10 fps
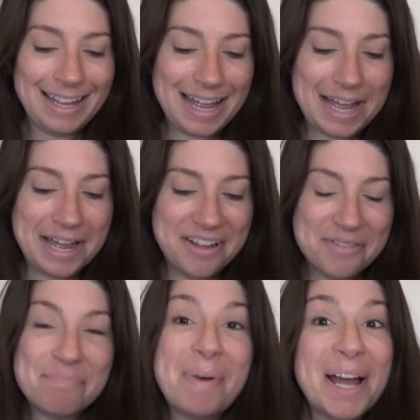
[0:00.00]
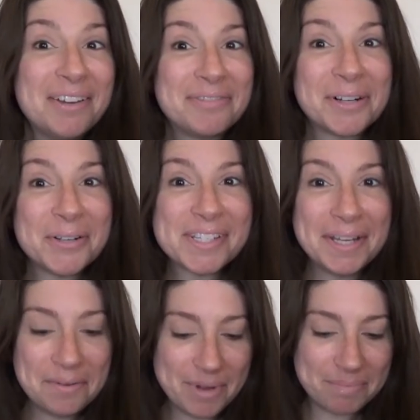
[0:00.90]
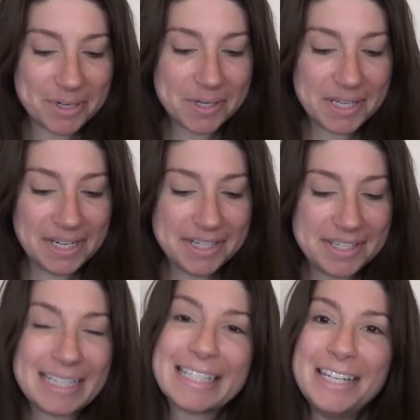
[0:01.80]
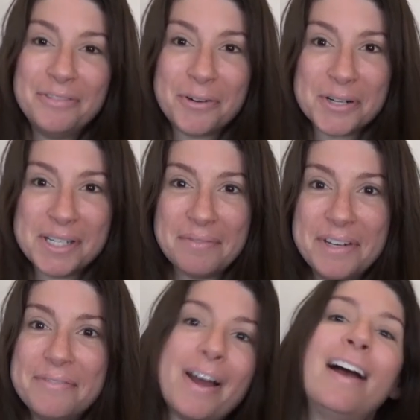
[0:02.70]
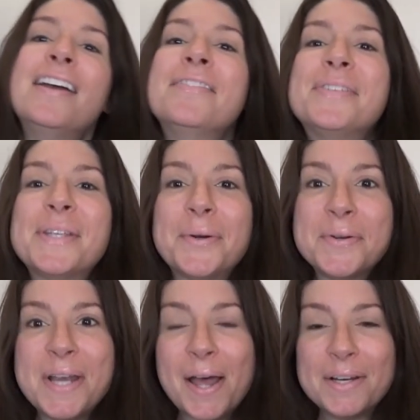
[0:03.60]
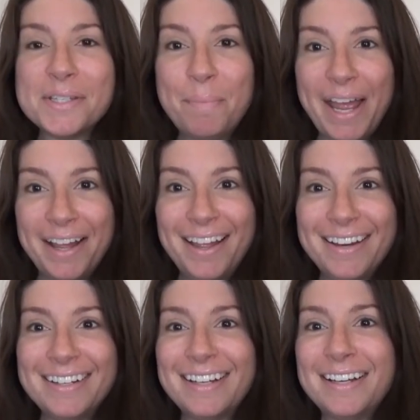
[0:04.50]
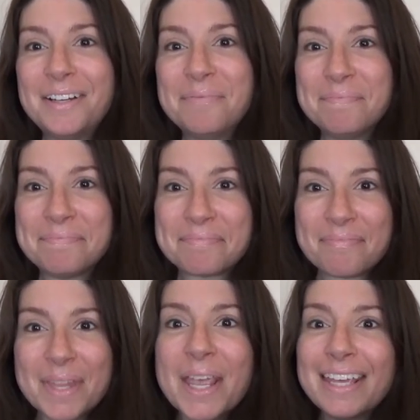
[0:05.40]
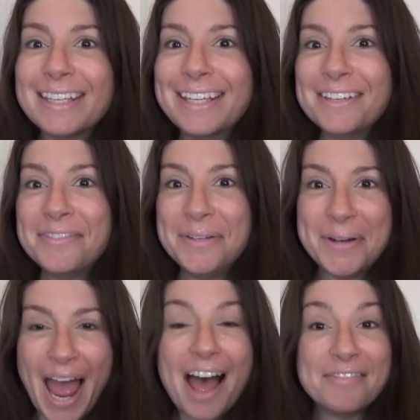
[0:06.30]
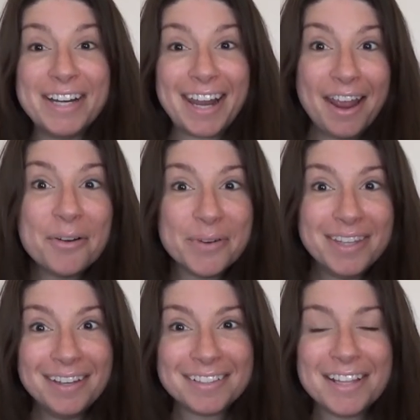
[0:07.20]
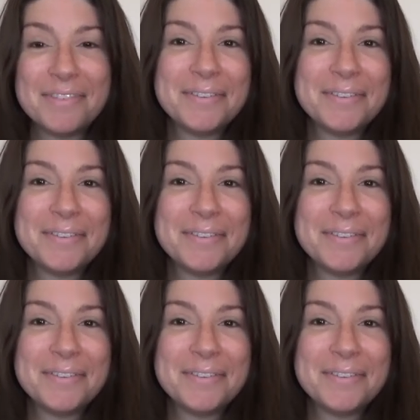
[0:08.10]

uh, but for wholesale members, it is sixty-four seventy-five, so not as bad um, if you have an account with Young Living,